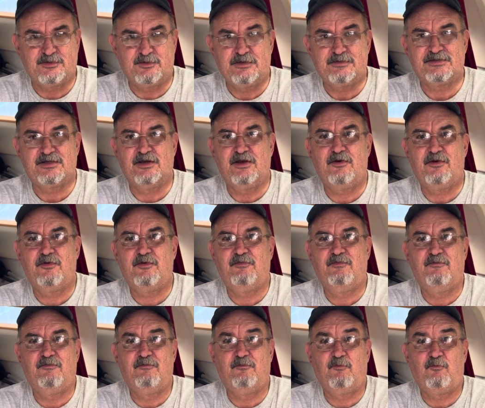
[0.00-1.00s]
It was a
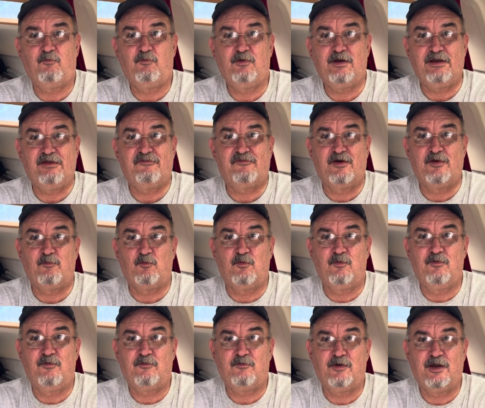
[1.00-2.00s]
really fun
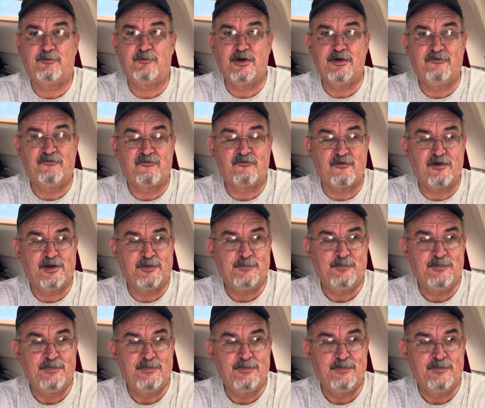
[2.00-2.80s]
road trip,